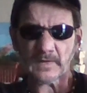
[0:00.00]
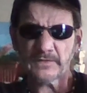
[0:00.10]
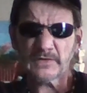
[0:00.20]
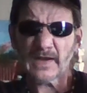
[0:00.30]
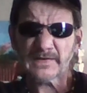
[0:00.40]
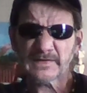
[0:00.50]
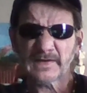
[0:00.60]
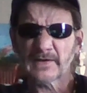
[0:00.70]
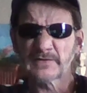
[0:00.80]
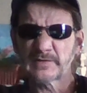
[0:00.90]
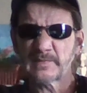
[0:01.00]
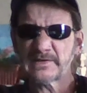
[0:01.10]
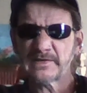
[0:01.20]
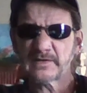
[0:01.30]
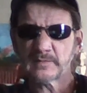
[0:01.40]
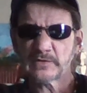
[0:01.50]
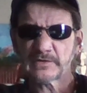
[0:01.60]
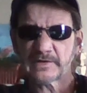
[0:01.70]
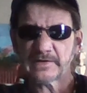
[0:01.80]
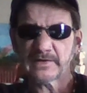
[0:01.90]
You guys in the LGBT
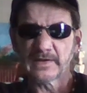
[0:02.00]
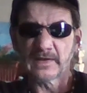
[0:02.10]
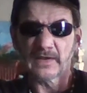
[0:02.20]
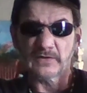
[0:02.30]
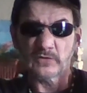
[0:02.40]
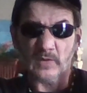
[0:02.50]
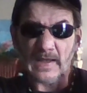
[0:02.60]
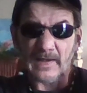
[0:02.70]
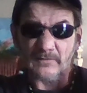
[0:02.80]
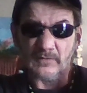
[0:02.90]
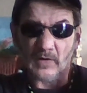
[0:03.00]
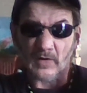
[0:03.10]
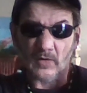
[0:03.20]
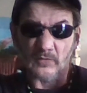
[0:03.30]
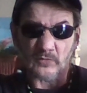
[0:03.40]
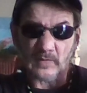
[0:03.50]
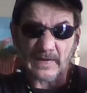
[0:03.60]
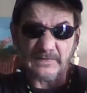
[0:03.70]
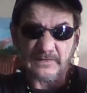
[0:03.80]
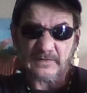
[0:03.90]
community, you have all the
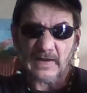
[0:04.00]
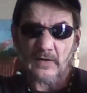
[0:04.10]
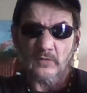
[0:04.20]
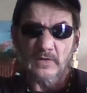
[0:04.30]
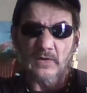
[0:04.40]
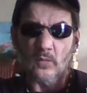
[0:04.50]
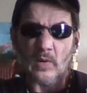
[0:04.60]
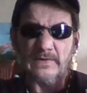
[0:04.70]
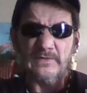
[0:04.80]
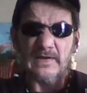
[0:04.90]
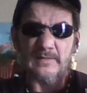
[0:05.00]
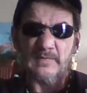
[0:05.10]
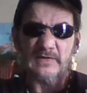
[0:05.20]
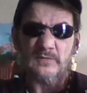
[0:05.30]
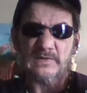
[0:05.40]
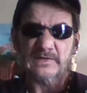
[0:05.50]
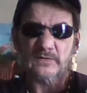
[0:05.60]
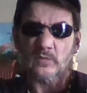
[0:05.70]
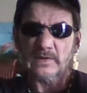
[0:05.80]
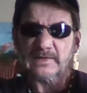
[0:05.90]
rights now. Why do you got to mess with
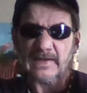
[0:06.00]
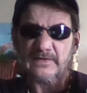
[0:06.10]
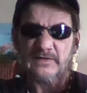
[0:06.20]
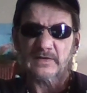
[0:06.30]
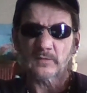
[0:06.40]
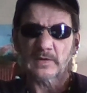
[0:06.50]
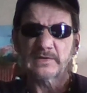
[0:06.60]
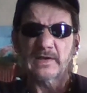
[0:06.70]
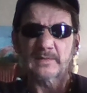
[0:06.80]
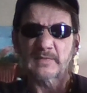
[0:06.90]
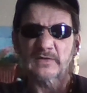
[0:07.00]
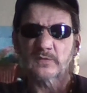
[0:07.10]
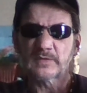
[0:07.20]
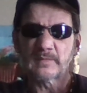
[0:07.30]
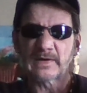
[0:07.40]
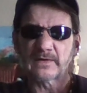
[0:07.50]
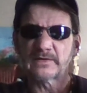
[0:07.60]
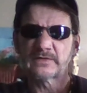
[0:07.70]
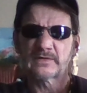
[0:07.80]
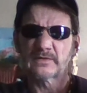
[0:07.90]
this one last thing? Why do you got to mess with
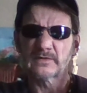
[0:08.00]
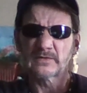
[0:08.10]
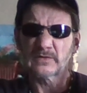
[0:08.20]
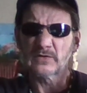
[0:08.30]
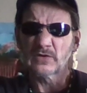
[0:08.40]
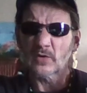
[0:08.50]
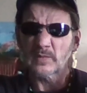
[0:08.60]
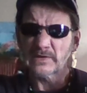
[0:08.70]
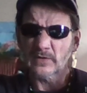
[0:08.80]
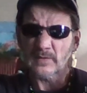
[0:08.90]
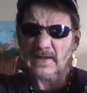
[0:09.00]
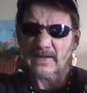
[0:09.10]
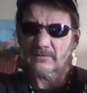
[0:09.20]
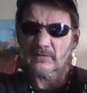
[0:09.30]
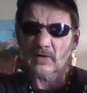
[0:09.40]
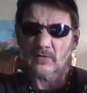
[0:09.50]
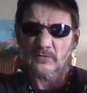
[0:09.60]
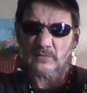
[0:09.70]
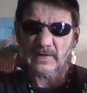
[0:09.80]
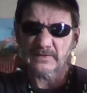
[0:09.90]
marriage? No, we don't have all
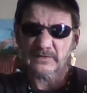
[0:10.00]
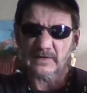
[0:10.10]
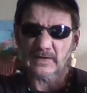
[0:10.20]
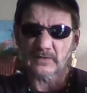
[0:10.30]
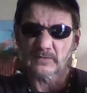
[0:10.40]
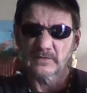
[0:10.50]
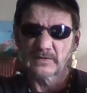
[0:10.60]
the rights now.